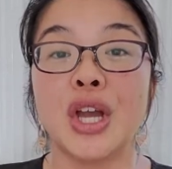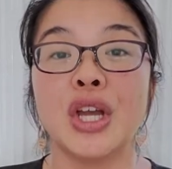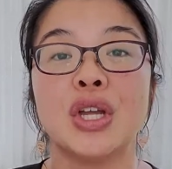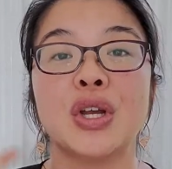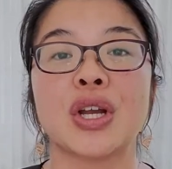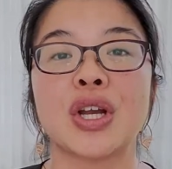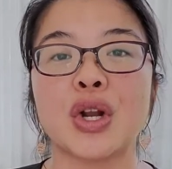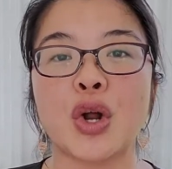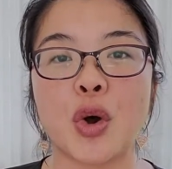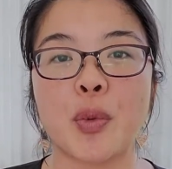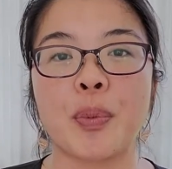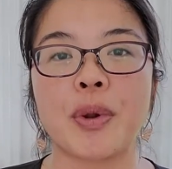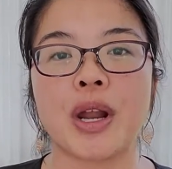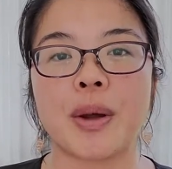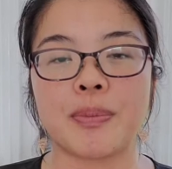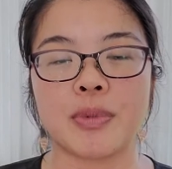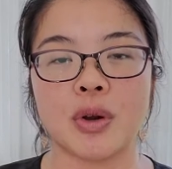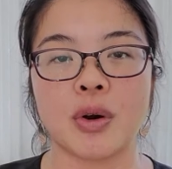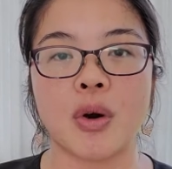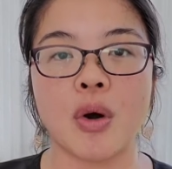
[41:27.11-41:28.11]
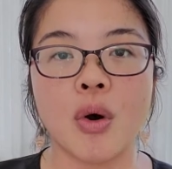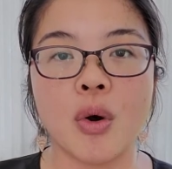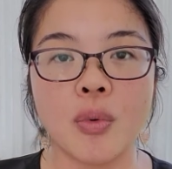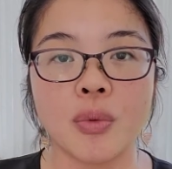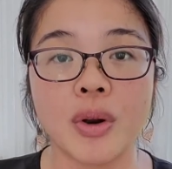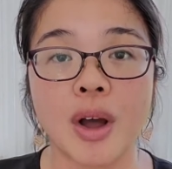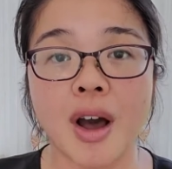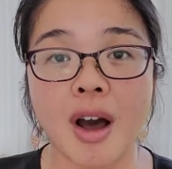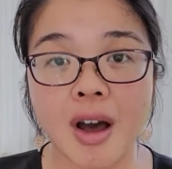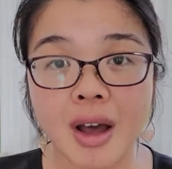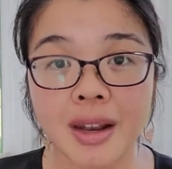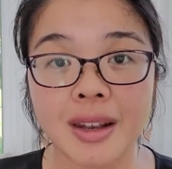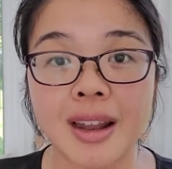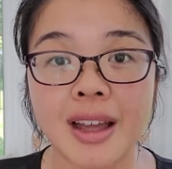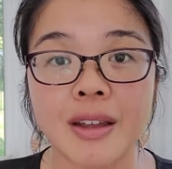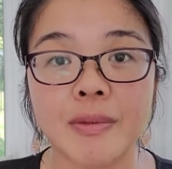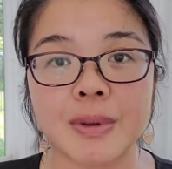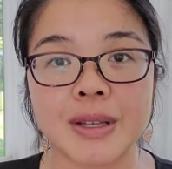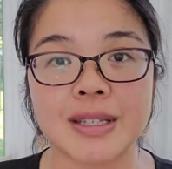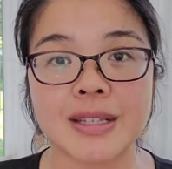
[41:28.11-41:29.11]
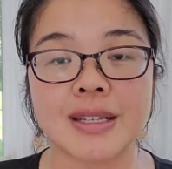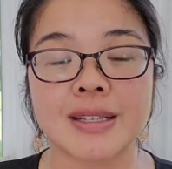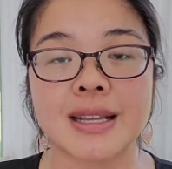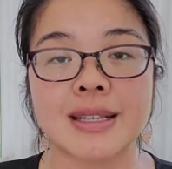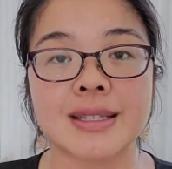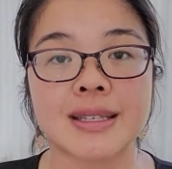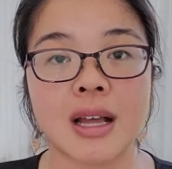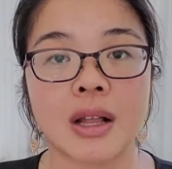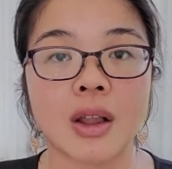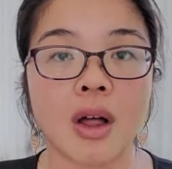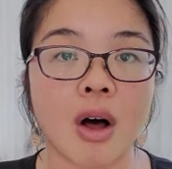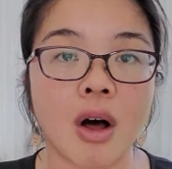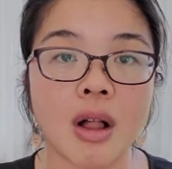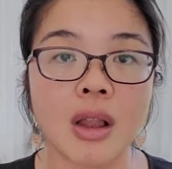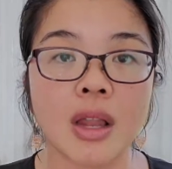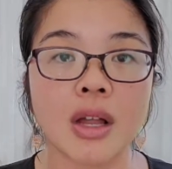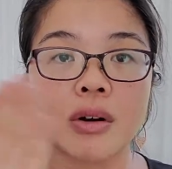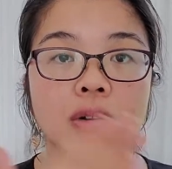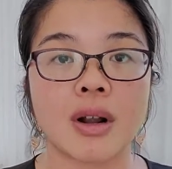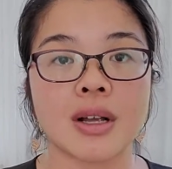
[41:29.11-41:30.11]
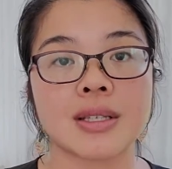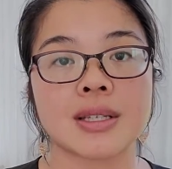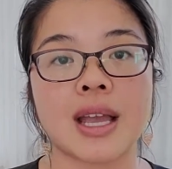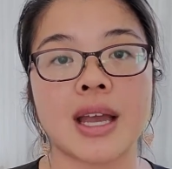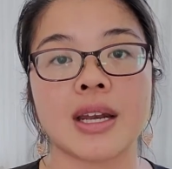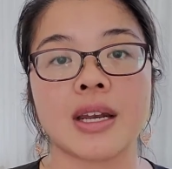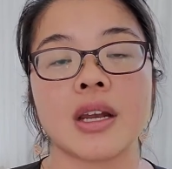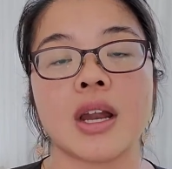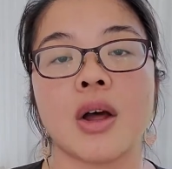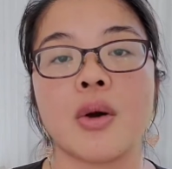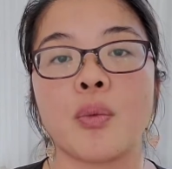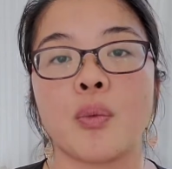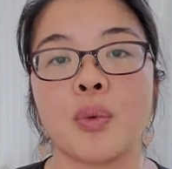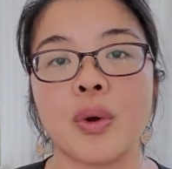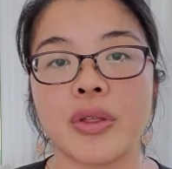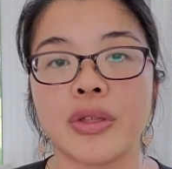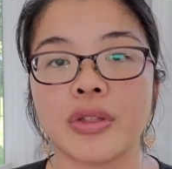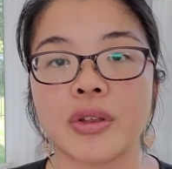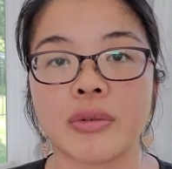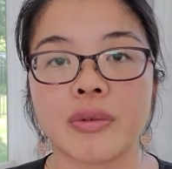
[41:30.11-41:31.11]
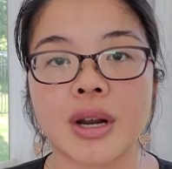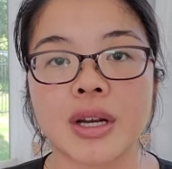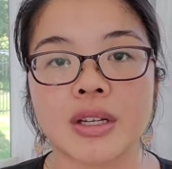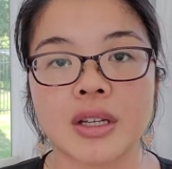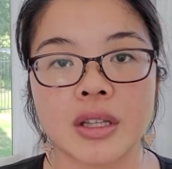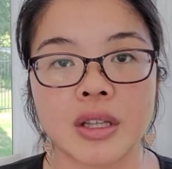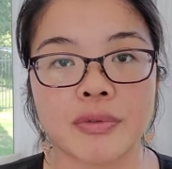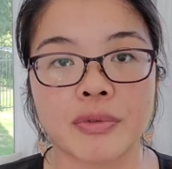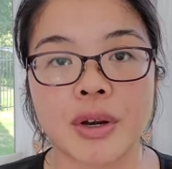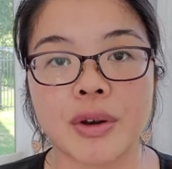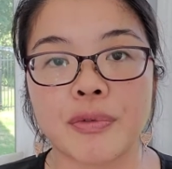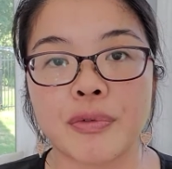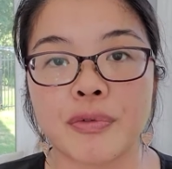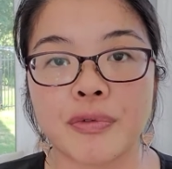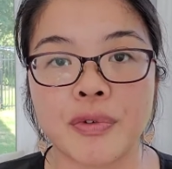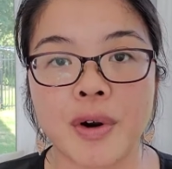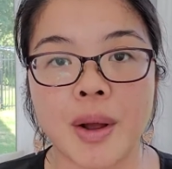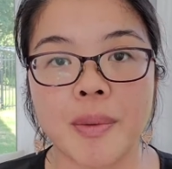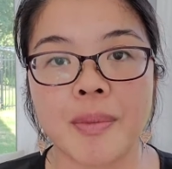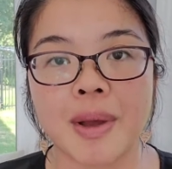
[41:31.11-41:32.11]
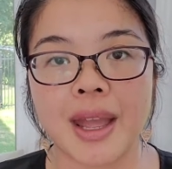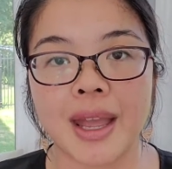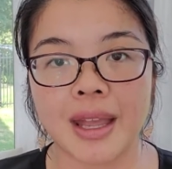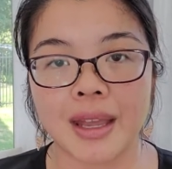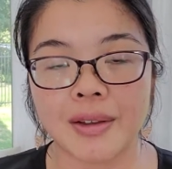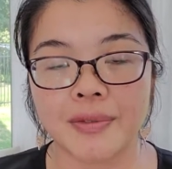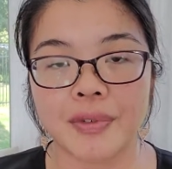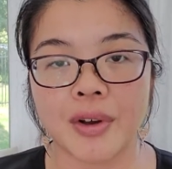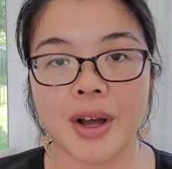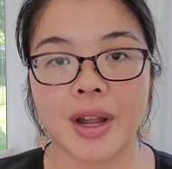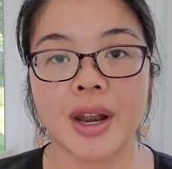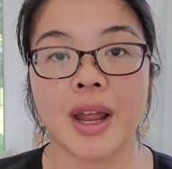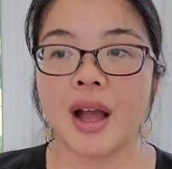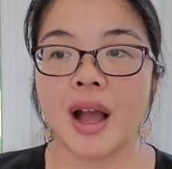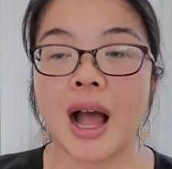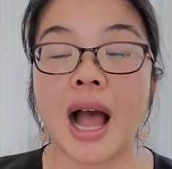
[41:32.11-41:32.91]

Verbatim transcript: You can open up your own online business and sell all across Canada with direct delivery from Avon.